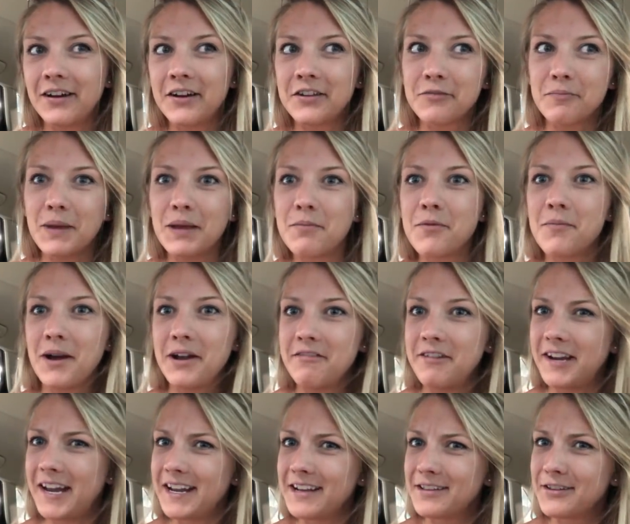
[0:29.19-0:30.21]
other people might
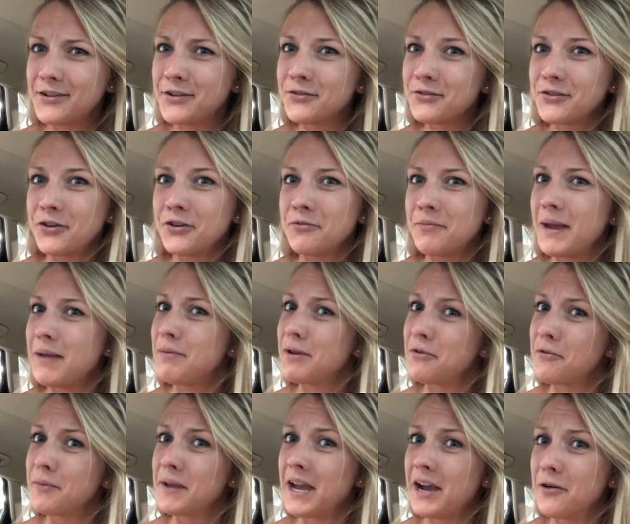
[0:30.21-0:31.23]
relate to, so maybe
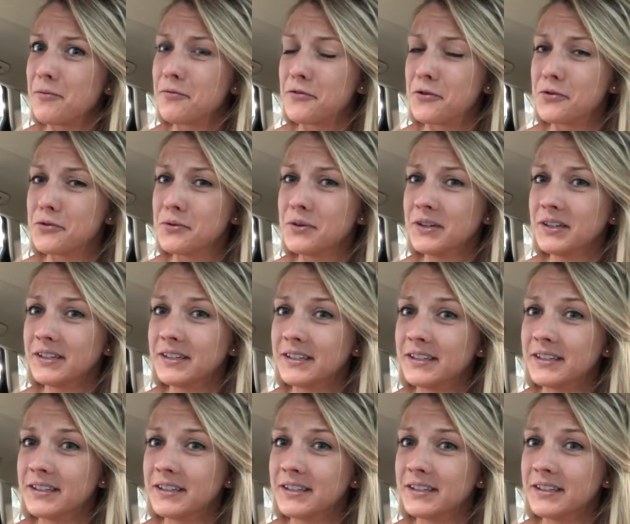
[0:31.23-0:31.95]
it'll be helpful.